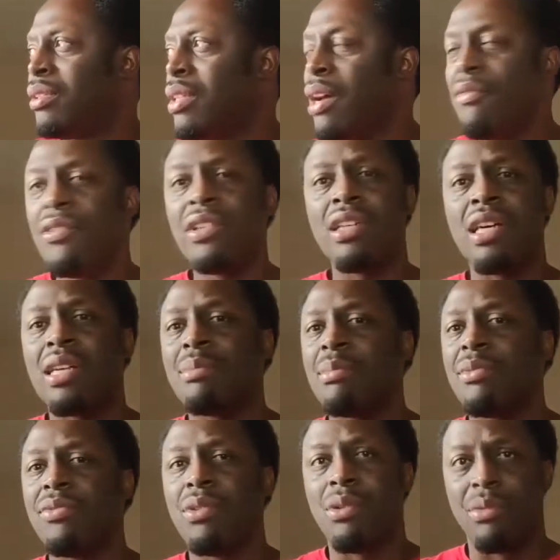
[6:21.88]
nothing comes
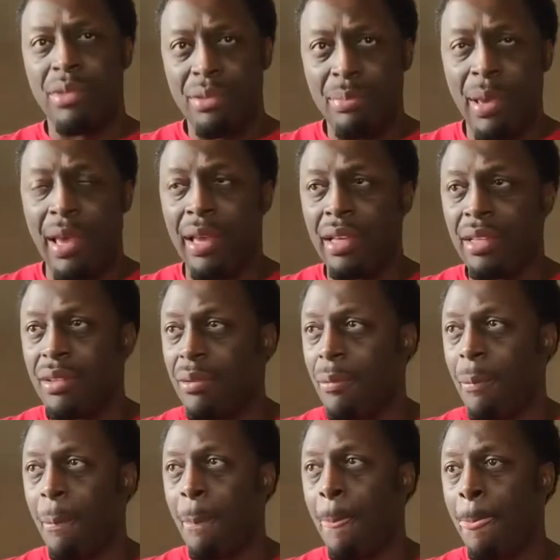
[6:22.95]
before respect.
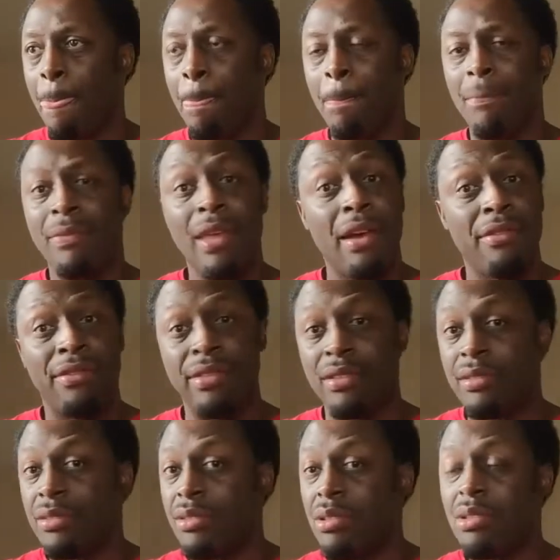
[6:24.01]
Nothing.
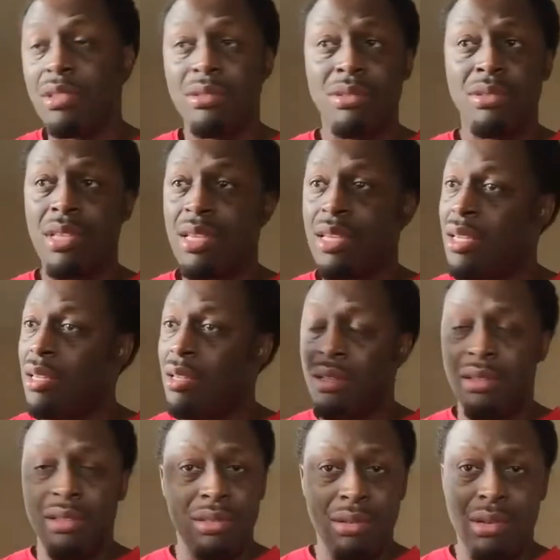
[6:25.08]
You can say,
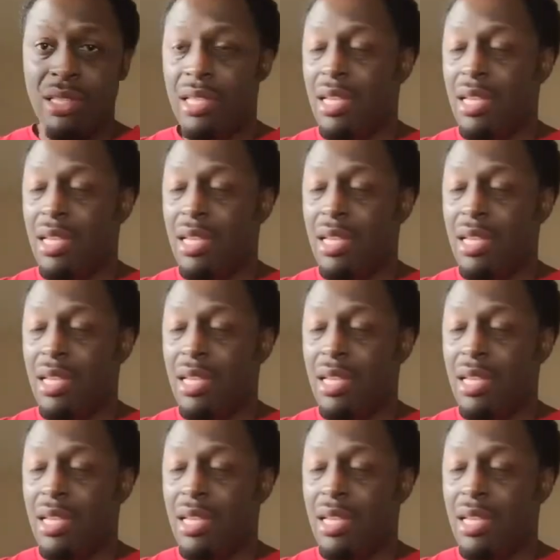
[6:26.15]
Lord,